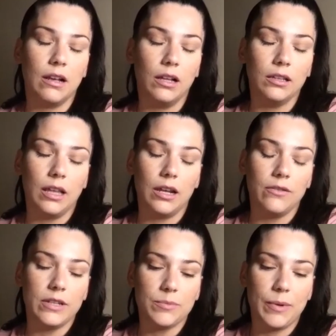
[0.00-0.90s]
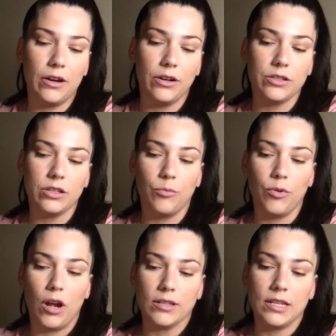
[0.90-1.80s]
lot of us parents are
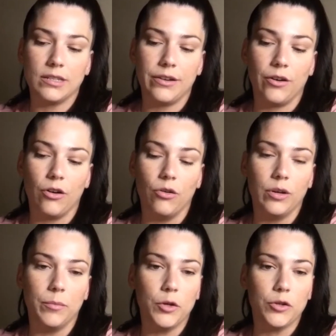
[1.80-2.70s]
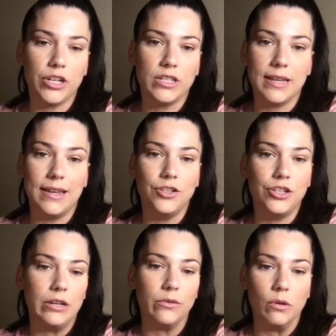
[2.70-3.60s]
processing our own emotions in
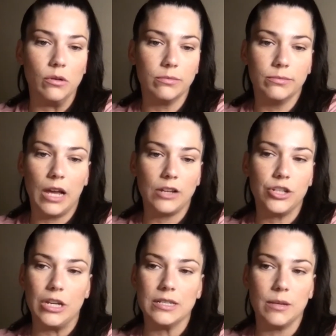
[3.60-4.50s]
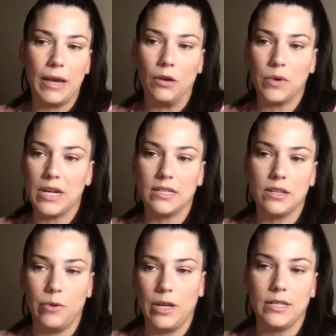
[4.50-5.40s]
general, not just about race
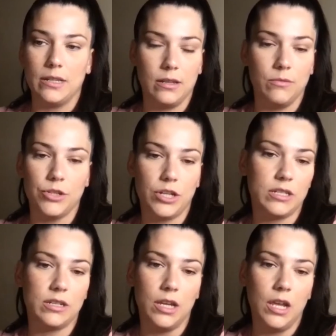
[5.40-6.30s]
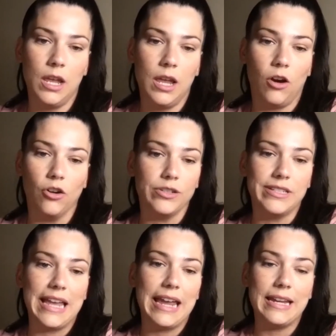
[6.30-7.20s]
and racism, just our
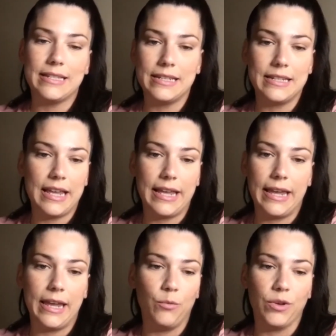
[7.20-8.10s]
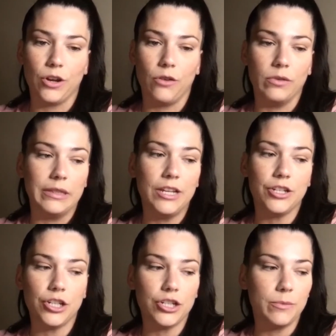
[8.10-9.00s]
day to day with our
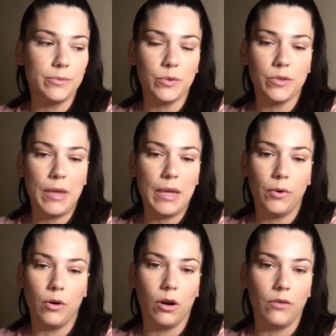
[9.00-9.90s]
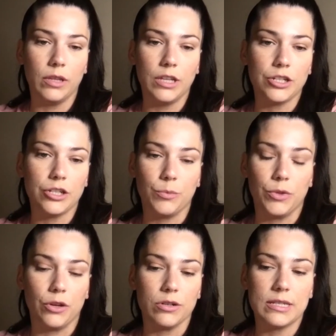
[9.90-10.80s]
relationships with people, our relationship
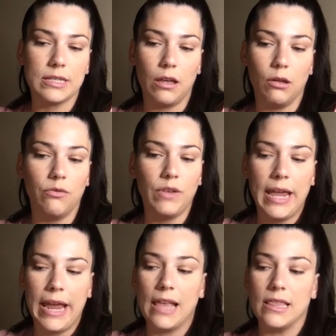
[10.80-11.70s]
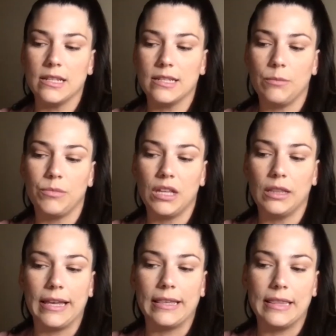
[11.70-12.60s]
with ourselves. And then something
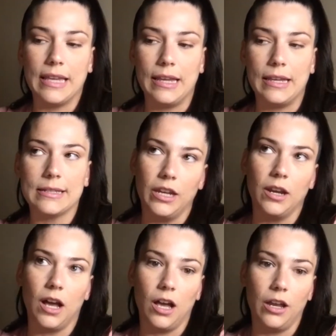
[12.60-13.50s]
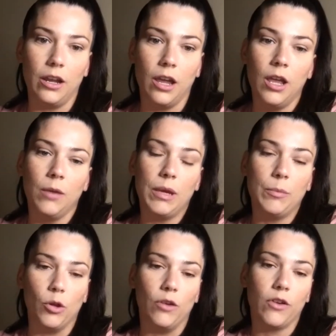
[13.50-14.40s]
like this, non
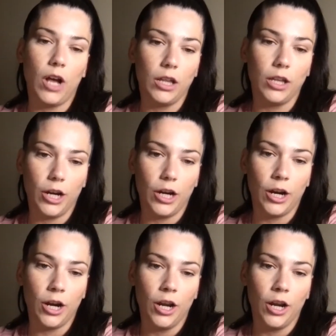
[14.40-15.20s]
people of color,